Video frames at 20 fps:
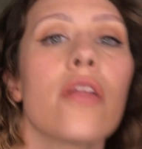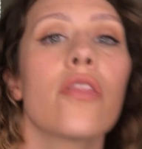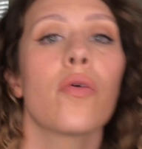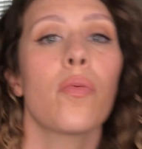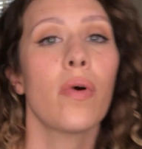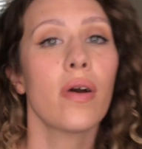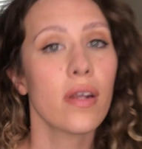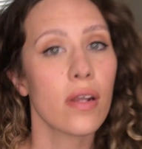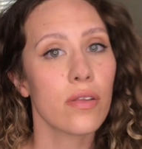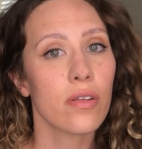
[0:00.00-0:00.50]

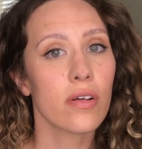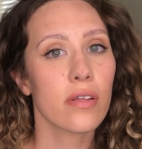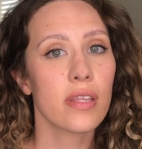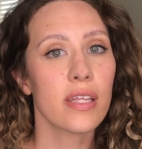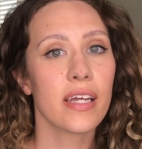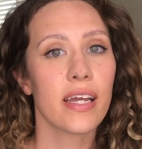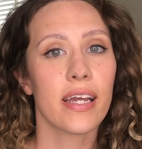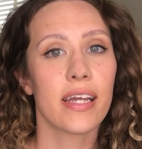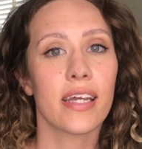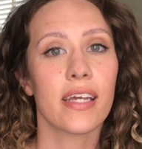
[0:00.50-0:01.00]
one other thing
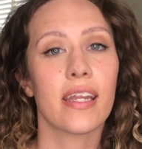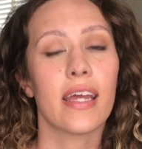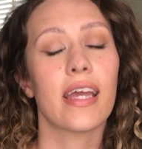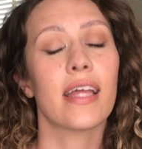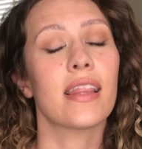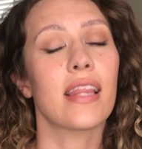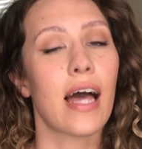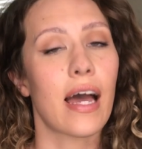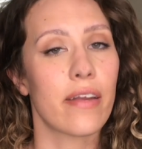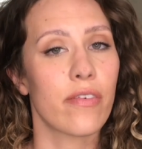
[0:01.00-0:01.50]
I get a
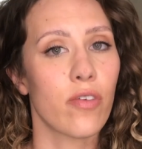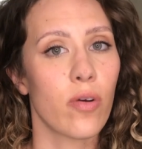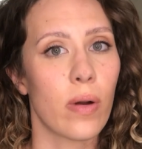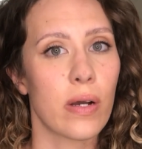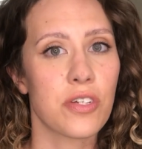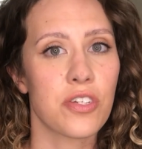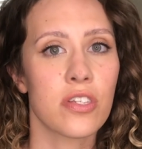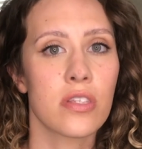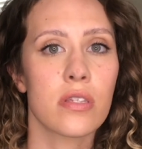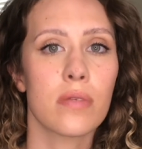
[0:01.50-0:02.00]
lot of
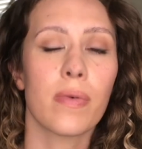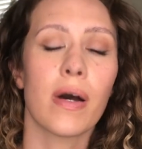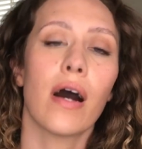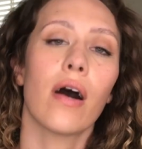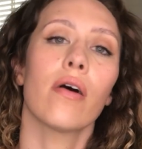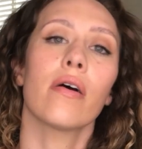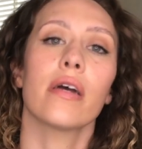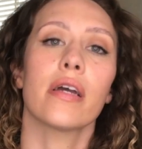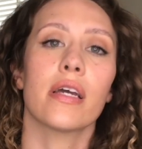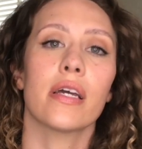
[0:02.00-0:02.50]
questions
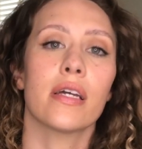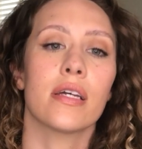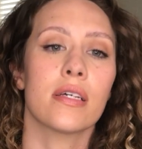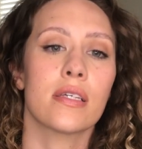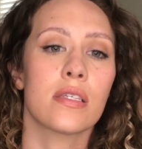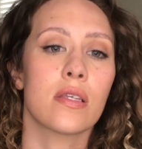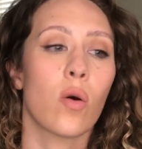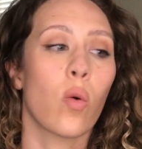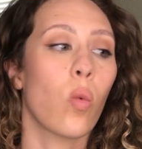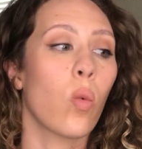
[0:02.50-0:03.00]
about is
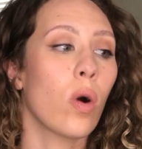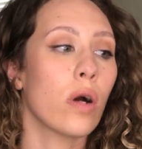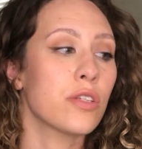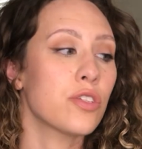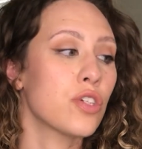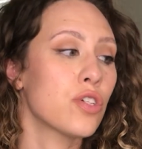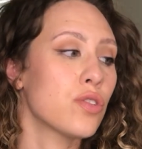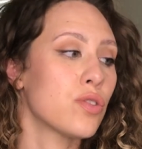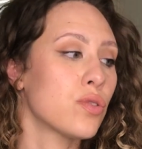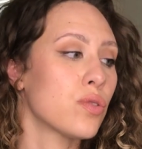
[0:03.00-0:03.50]
what to
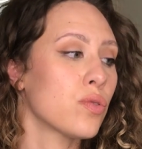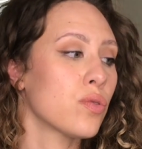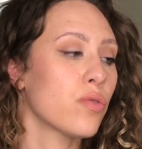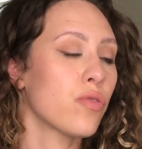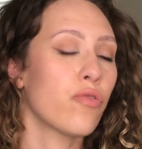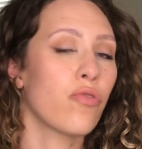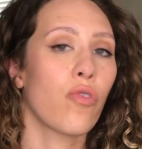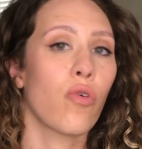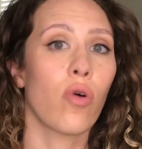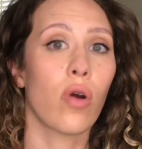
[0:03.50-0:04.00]
do
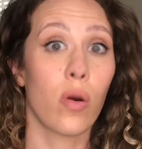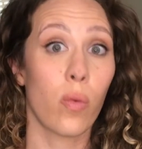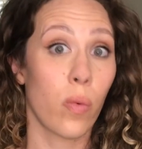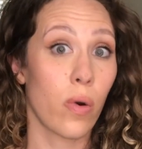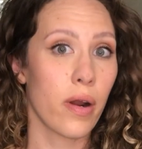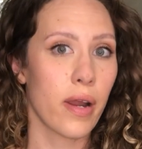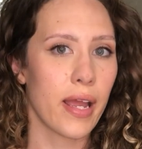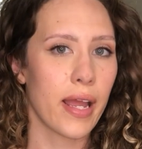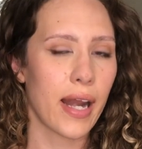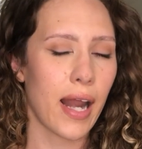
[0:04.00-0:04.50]
for
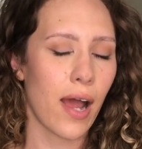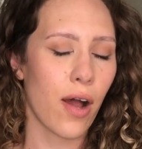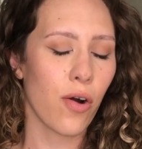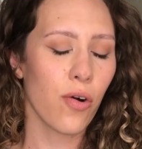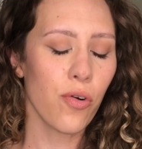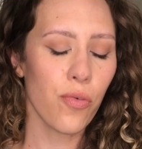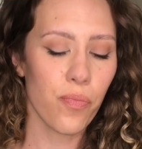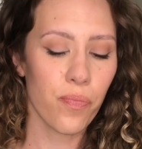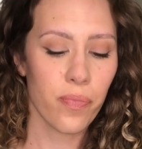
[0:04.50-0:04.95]
working out.